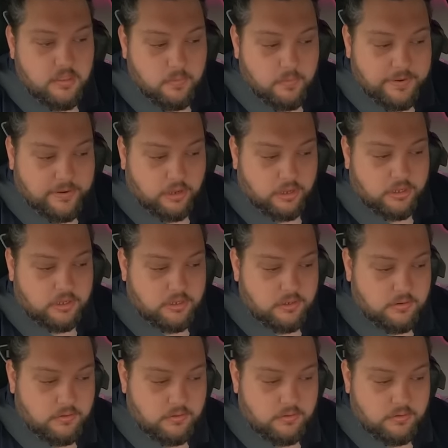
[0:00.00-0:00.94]
we got,
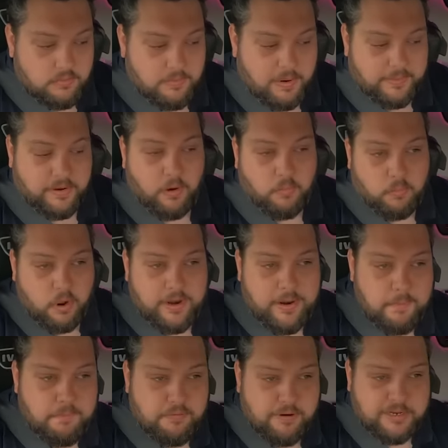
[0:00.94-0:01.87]
well, we've got one
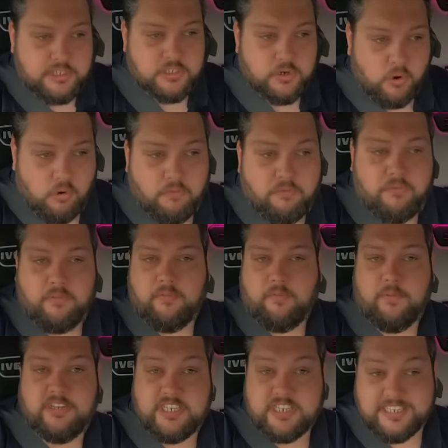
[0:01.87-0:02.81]
in Bridgnorth,
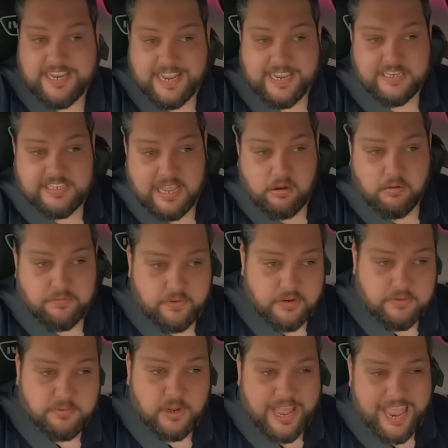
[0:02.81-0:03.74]
which is near
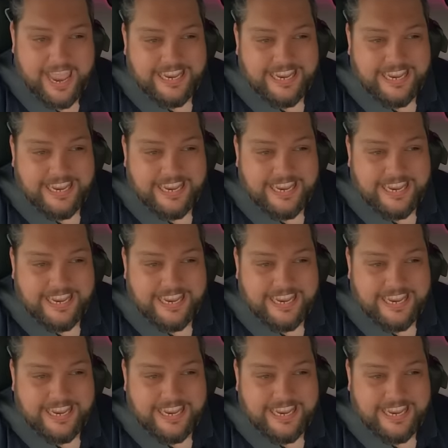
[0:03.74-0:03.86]
Telford. We've got